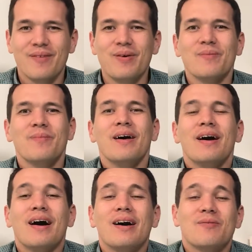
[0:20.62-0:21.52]
Well,
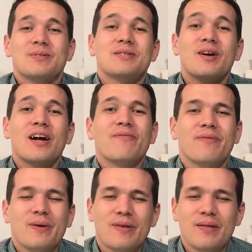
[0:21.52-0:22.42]
to start
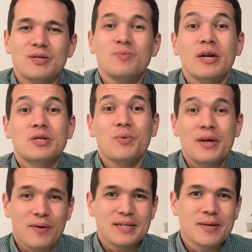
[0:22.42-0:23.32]
off with, I just wanted to
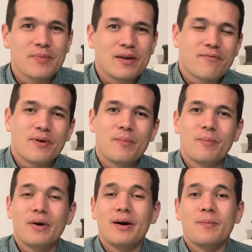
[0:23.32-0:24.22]
reiterate something
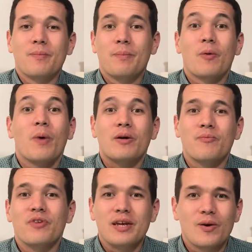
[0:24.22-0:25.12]
from my
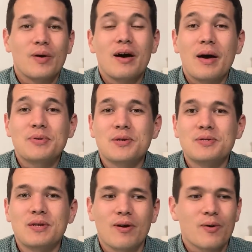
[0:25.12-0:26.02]
welcome video, episode
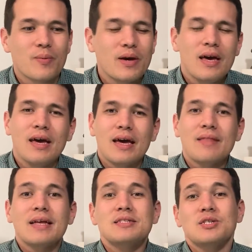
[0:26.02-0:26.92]
0.
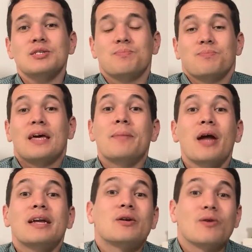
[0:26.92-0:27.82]
And that's just that I'm
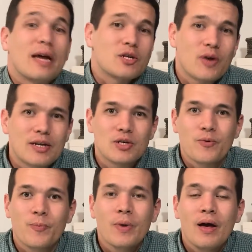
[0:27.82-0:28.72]
not here to lecture at you.
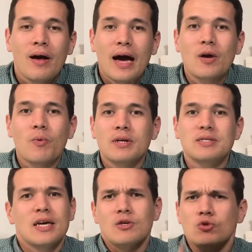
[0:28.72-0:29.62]
I don't want to
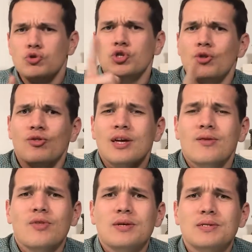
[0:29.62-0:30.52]
say, you should
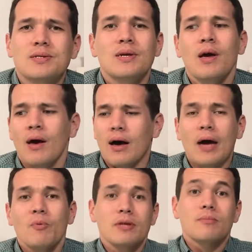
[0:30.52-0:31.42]
think this. I
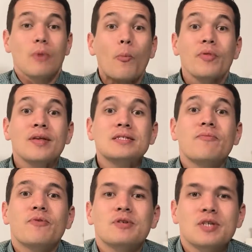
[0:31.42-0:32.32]
want to open things
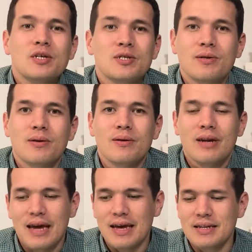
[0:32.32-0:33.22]
up for discussion.
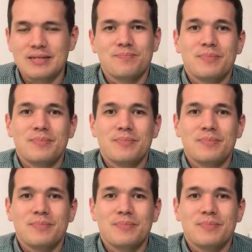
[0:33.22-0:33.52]
And